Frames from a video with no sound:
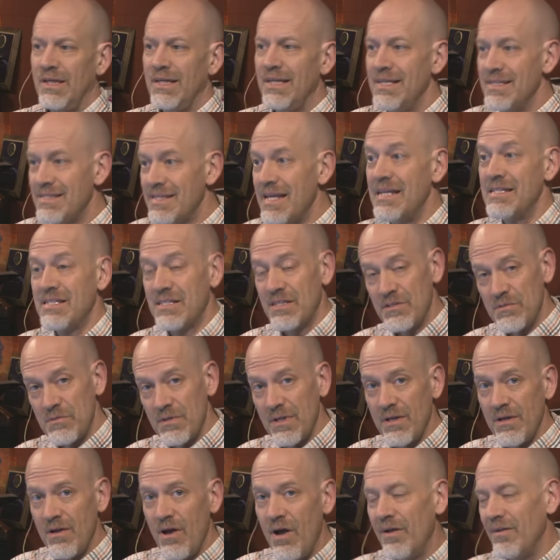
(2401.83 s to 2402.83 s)
is as
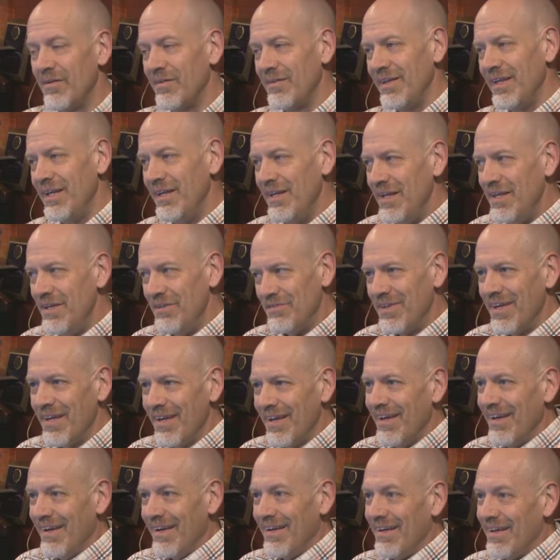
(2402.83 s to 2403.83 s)
he, he's
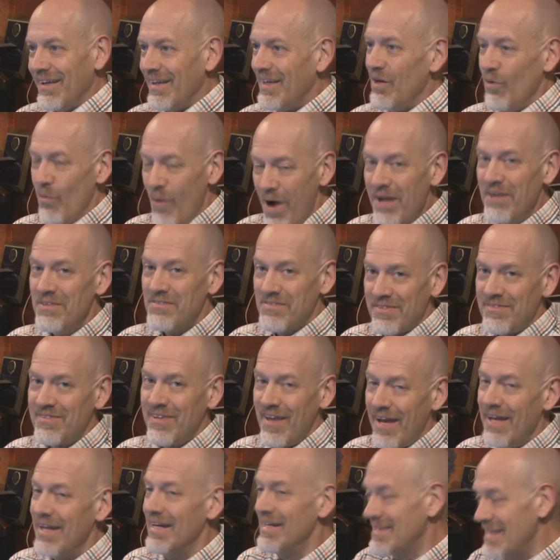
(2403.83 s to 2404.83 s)
he wants to
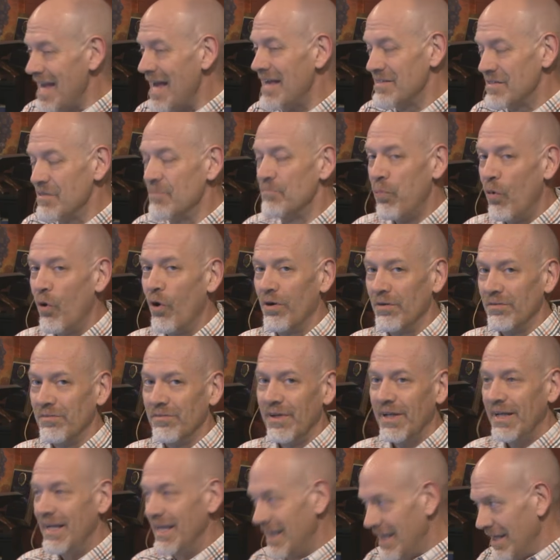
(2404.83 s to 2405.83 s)
say it's as
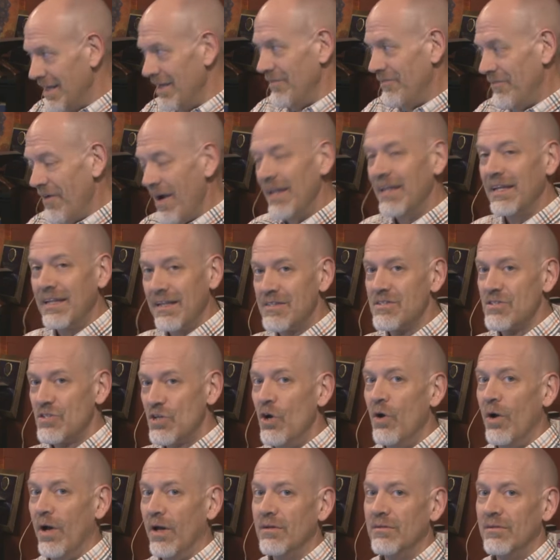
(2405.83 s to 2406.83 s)
important, and he, he finally gets
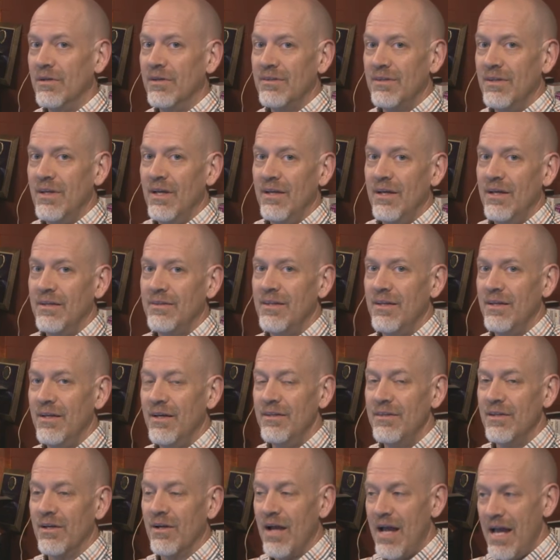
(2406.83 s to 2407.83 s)
to it at the at the
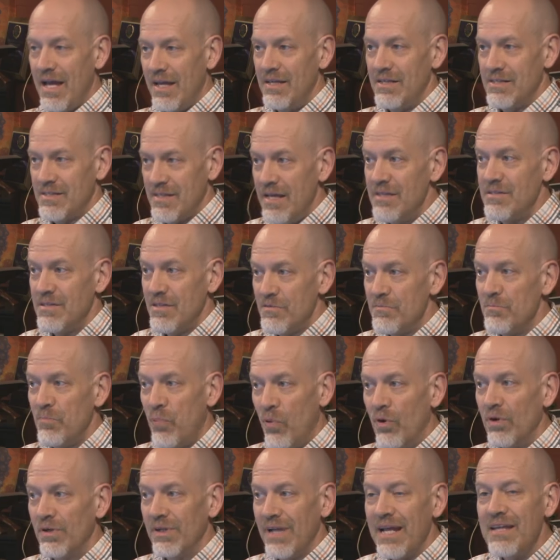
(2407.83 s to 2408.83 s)
end there. It's as
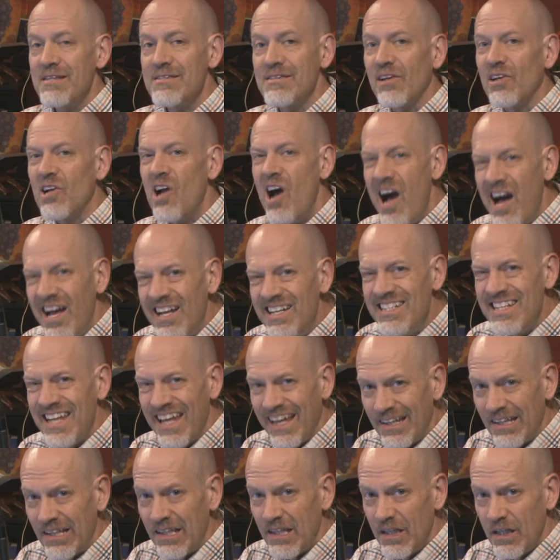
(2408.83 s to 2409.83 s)
important as the
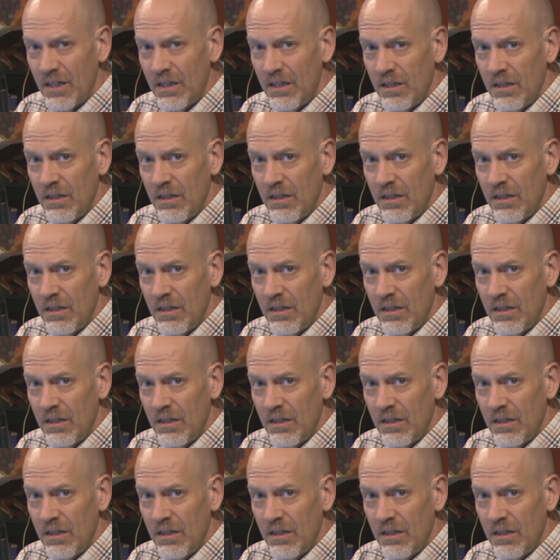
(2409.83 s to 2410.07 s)
content.